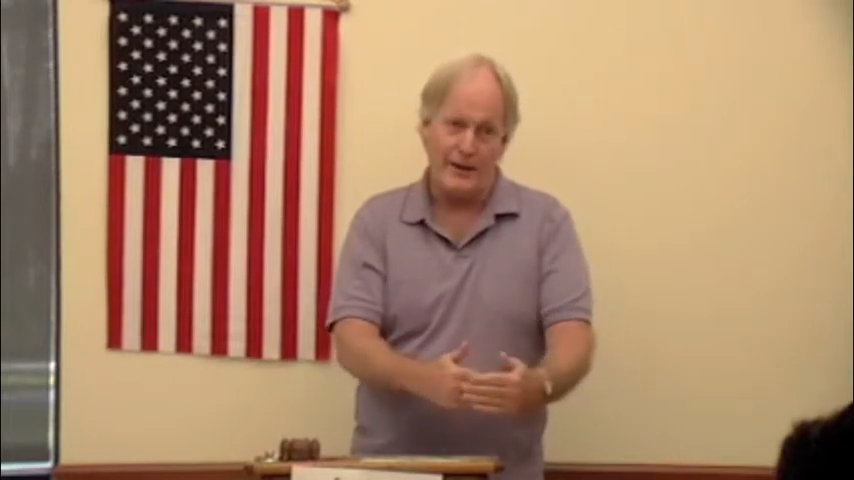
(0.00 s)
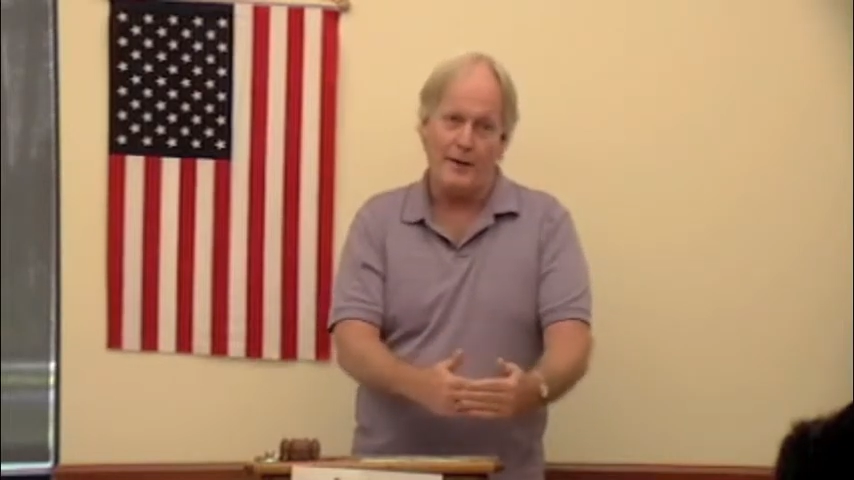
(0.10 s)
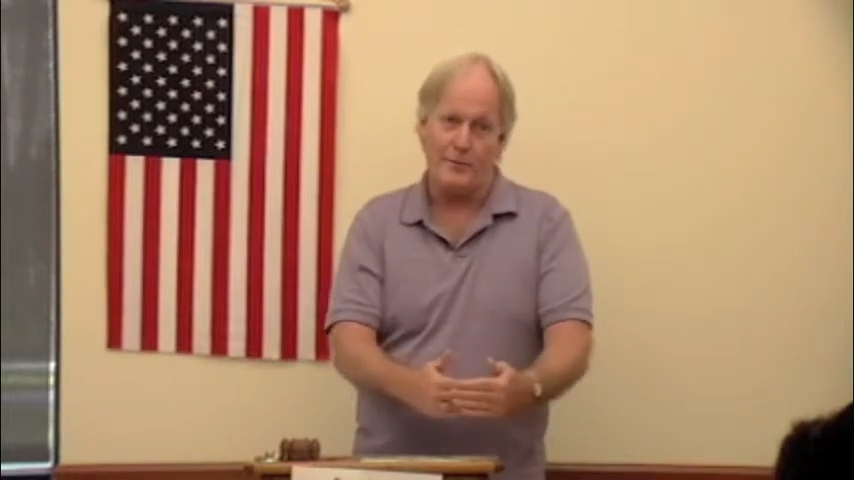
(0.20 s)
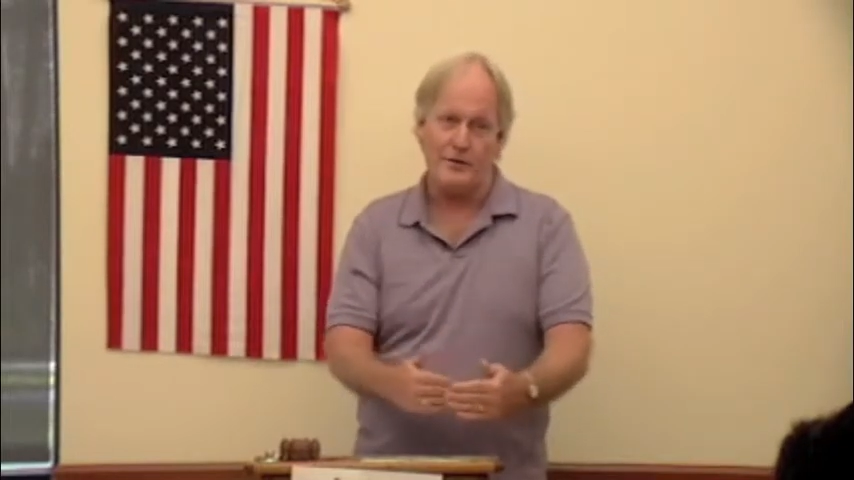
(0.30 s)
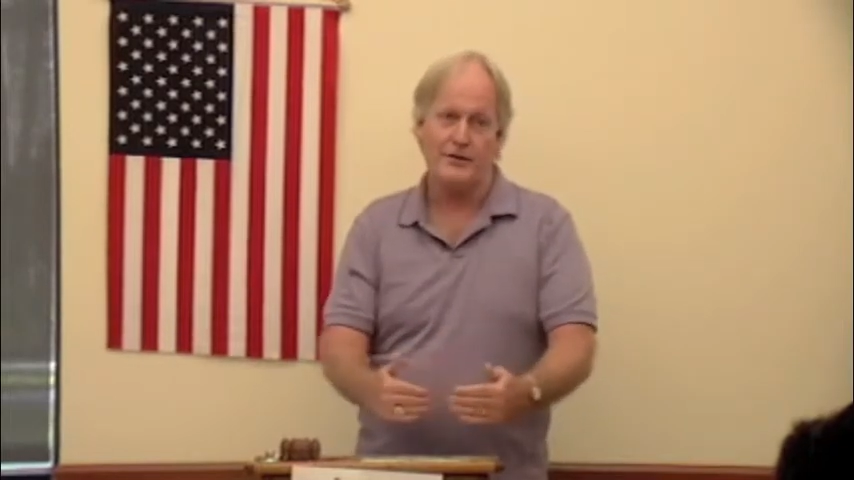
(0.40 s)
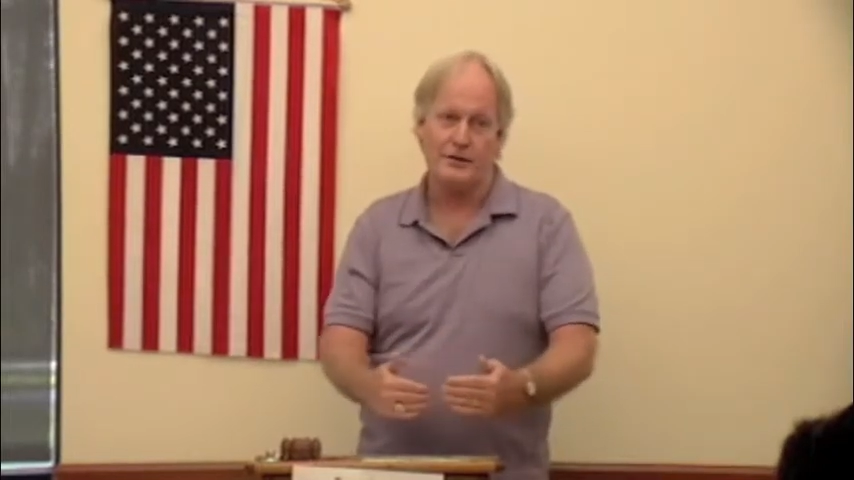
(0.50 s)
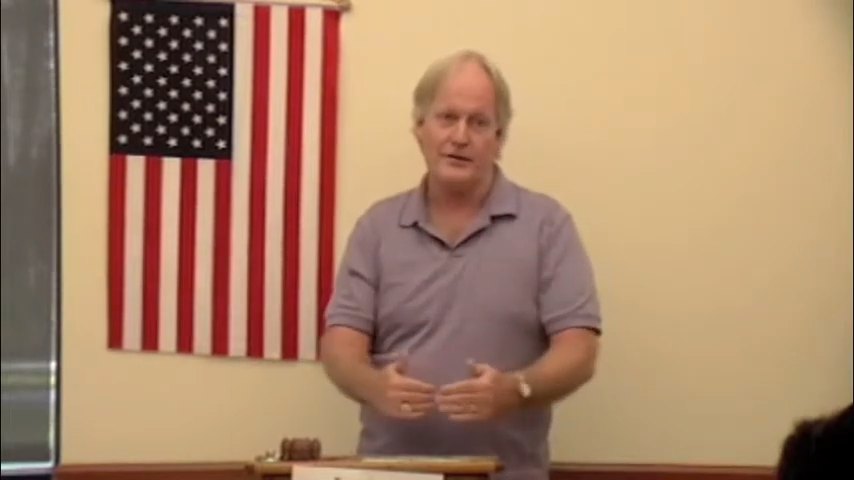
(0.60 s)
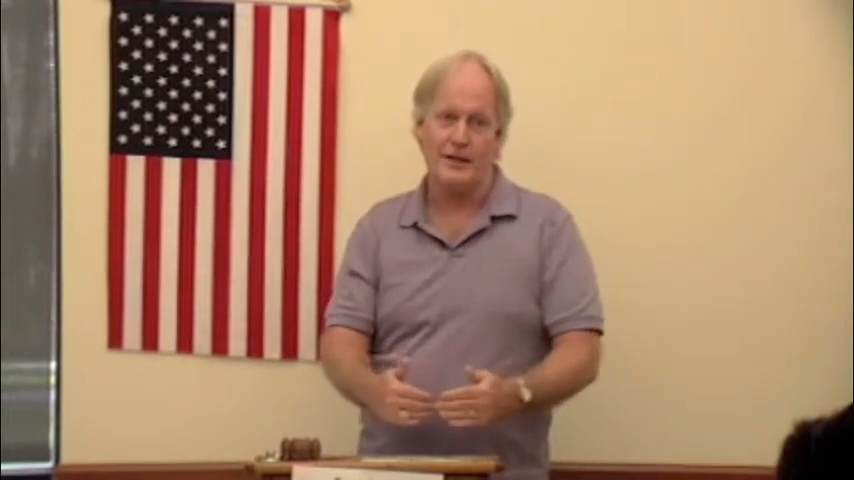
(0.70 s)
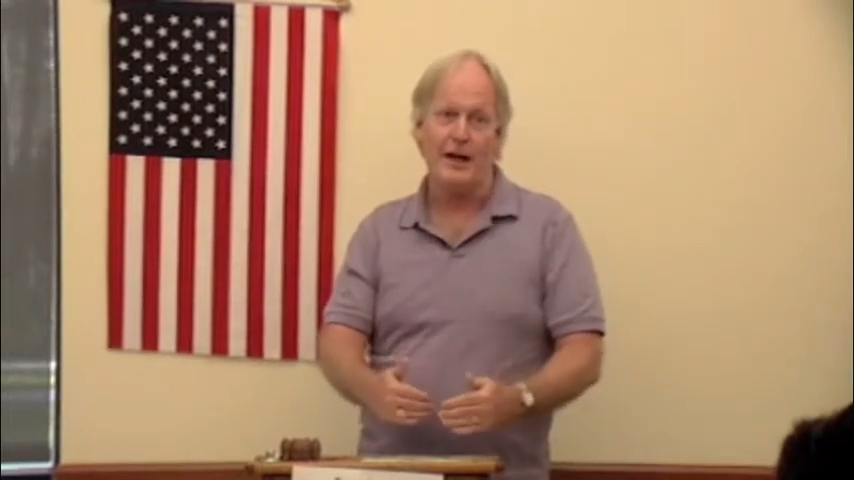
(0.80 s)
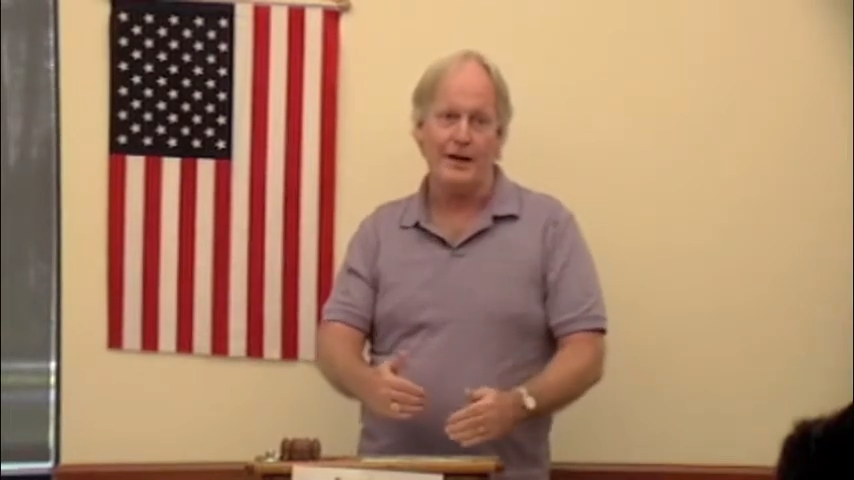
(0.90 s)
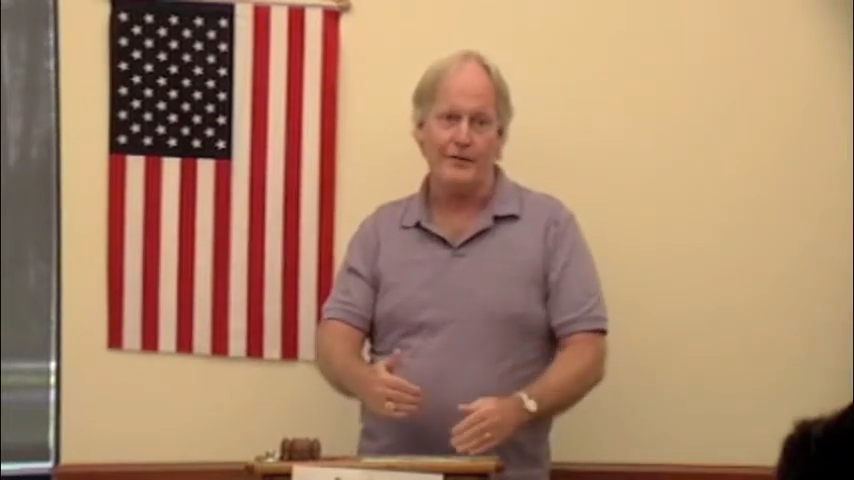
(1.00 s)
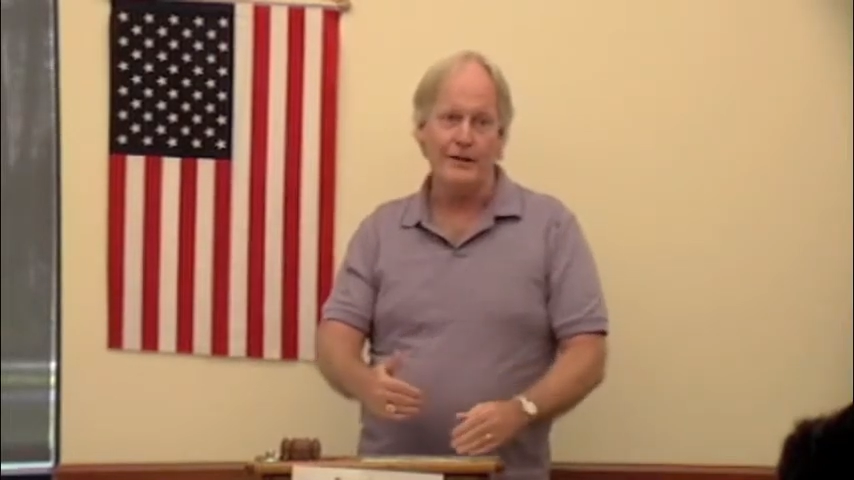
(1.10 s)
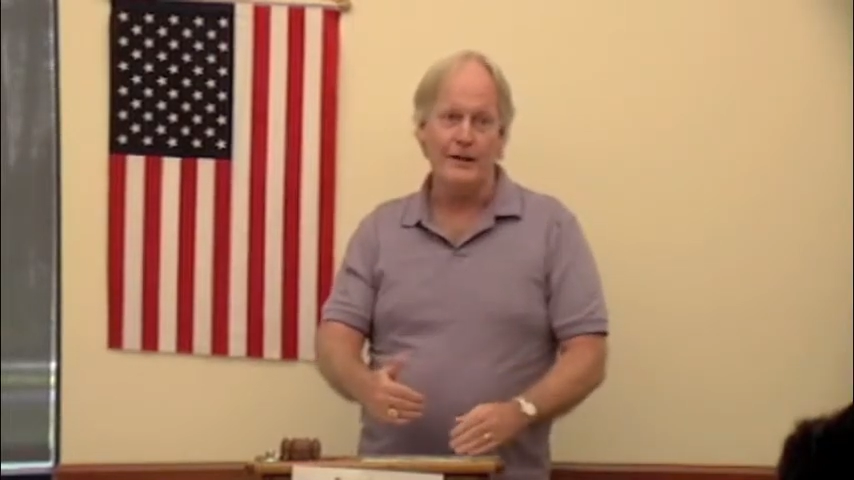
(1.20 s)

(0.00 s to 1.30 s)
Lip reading: that person's life.